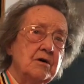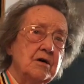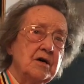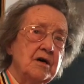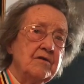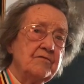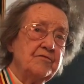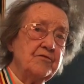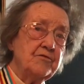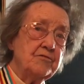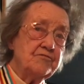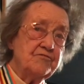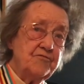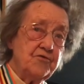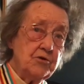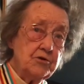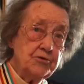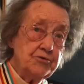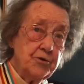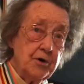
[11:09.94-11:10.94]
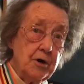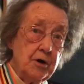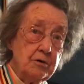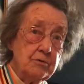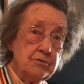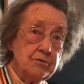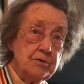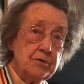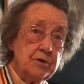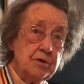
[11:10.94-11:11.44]
and fell
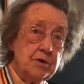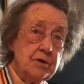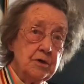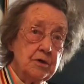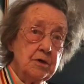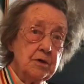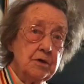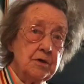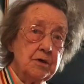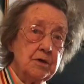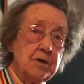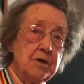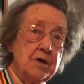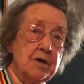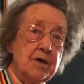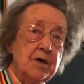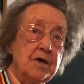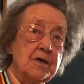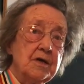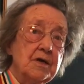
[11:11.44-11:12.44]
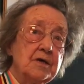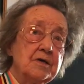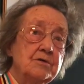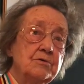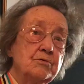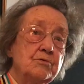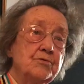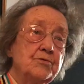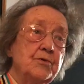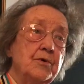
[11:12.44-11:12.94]
down, and I
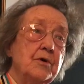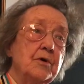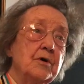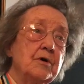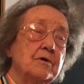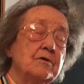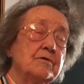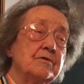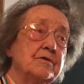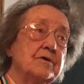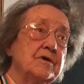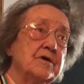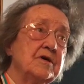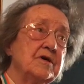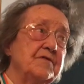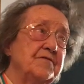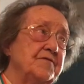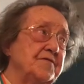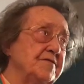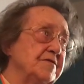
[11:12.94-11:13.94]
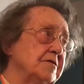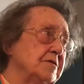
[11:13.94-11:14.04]
don't know if